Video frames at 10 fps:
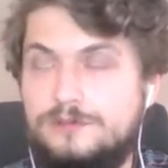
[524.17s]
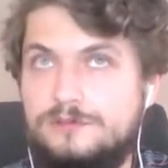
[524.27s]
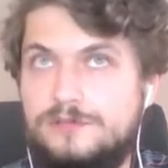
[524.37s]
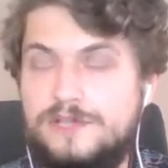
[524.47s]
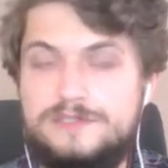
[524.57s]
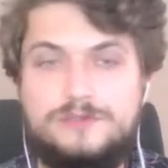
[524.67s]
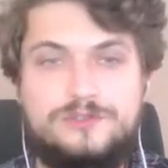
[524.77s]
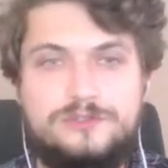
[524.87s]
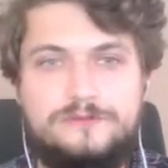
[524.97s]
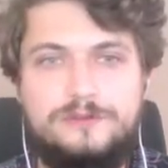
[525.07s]

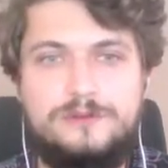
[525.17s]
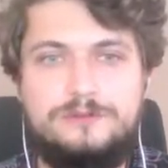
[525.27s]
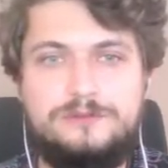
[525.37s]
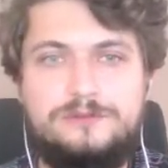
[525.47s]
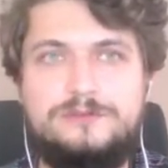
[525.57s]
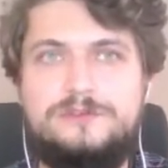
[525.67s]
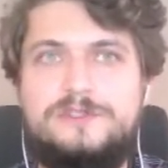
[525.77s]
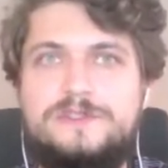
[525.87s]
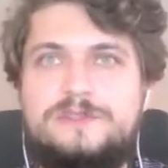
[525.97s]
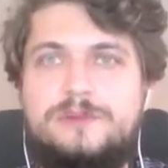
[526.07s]
execution flow,
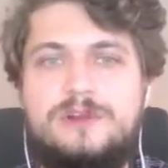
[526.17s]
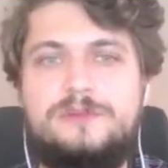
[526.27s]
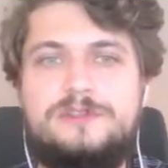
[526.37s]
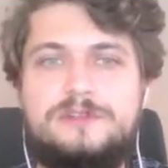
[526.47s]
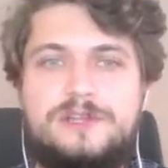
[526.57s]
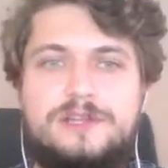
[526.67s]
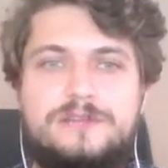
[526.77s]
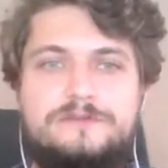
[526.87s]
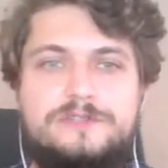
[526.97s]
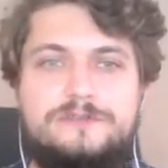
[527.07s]
this parameter can
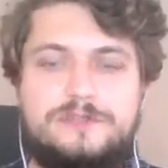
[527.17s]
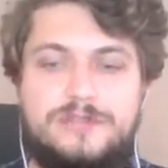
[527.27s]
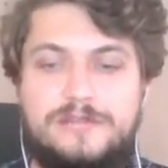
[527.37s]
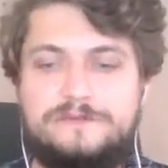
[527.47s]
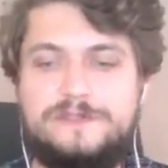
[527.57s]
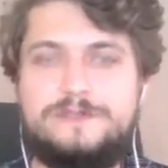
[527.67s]
have different lengths.